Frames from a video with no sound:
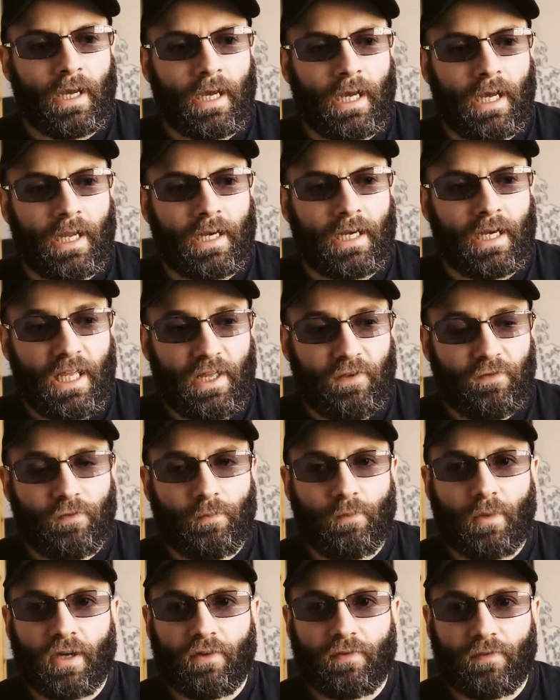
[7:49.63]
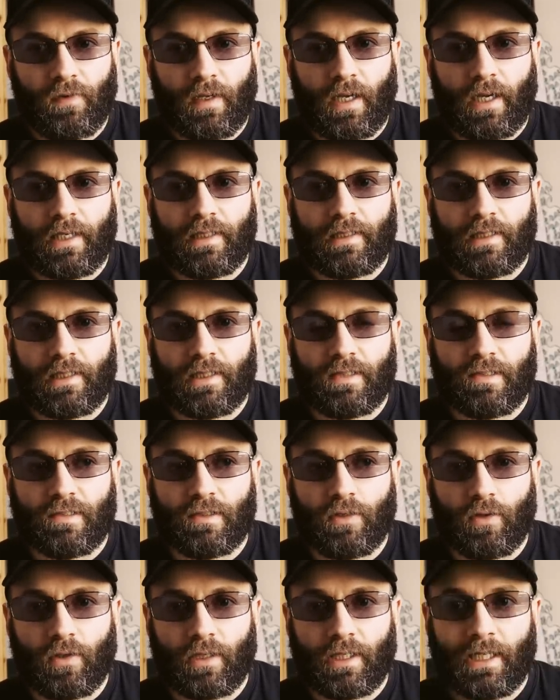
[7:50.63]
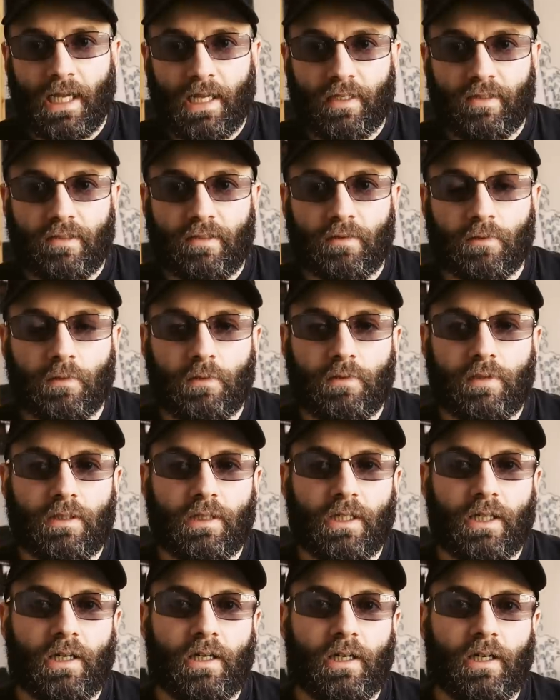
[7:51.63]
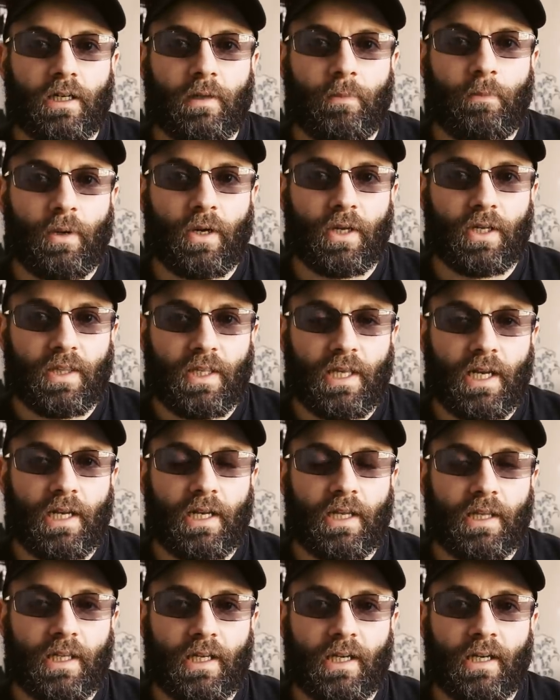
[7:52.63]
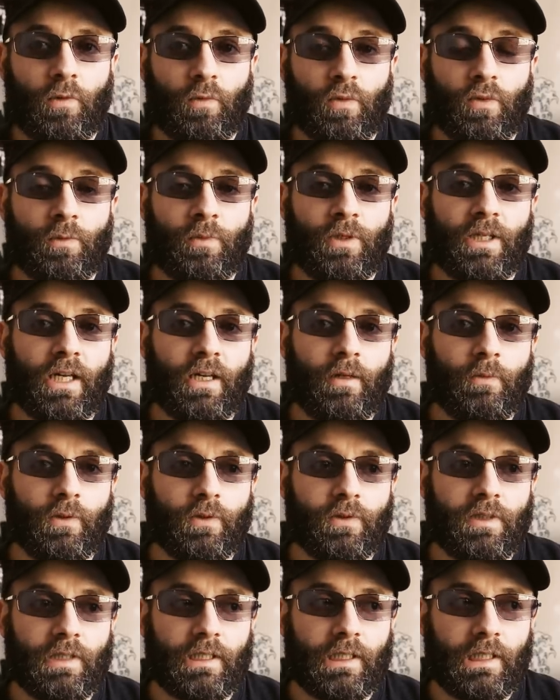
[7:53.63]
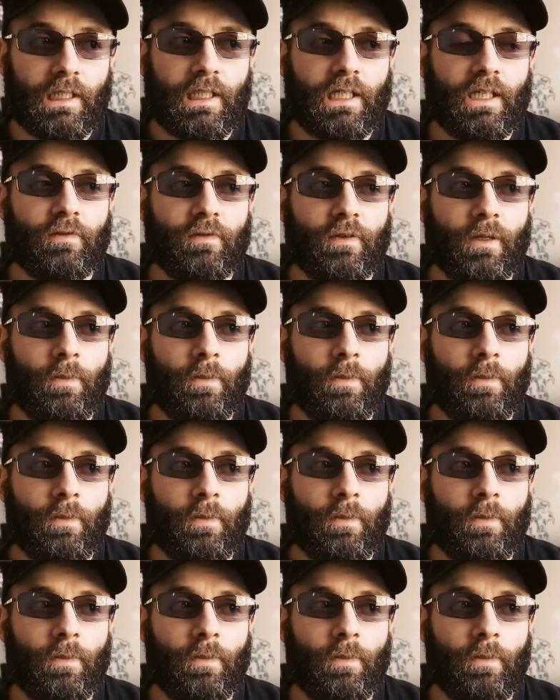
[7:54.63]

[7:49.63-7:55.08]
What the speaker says: And if my flight is not cancelled by then I will be able to leave.